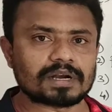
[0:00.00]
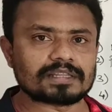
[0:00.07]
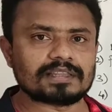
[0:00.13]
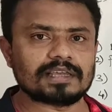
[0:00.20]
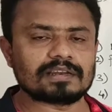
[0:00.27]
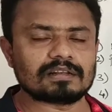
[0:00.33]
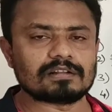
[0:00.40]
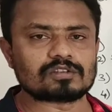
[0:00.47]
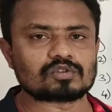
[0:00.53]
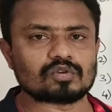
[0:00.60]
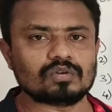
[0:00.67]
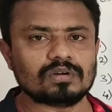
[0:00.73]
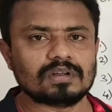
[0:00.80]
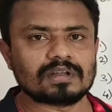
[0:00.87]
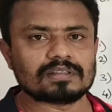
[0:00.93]
But then
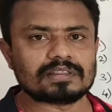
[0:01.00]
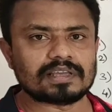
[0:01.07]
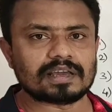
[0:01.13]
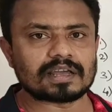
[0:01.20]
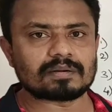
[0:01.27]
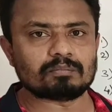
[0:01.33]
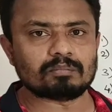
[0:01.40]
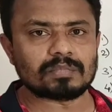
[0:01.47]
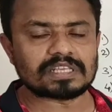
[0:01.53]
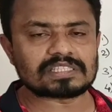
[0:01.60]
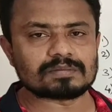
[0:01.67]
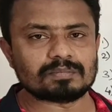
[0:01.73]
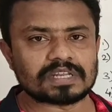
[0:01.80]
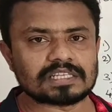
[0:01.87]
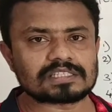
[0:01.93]
also their
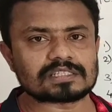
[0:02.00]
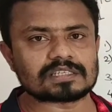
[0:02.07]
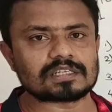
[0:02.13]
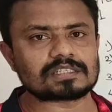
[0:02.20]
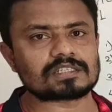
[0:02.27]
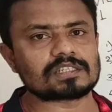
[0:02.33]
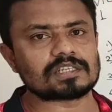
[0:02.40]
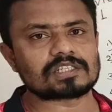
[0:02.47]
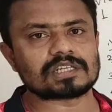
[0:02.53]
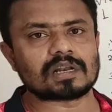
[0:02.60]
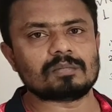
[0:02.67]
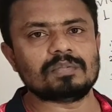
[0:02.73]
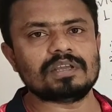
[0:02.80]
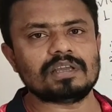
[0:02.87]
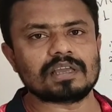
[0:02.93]
ministers
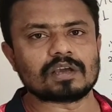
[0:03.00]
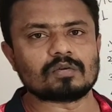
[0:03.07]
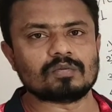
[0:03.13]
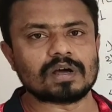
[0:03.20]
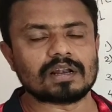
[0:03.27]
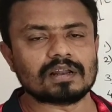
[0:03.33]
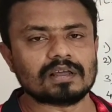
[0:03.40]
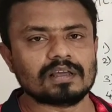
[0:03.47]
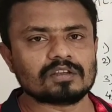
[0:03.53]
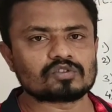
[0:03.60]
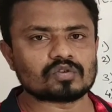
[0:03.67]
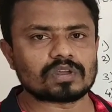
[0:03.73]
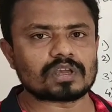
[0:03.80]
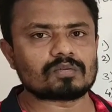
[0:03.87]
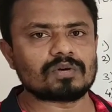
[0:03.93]
shall be equal.
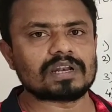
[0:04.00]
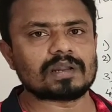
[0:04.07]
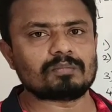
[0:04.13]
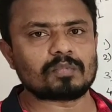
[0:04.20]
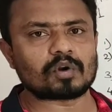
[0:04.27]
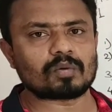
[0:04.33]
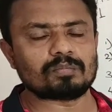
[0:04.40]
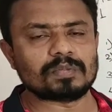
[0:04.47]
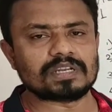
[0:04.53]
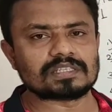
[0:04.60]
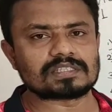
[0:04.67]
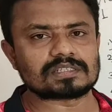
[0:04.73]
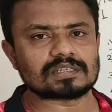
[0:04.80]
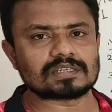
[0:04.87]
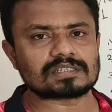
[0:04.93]
So equal number of
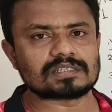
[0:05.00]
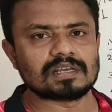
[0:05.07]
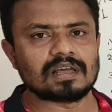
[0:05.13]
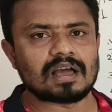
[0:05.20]
ministers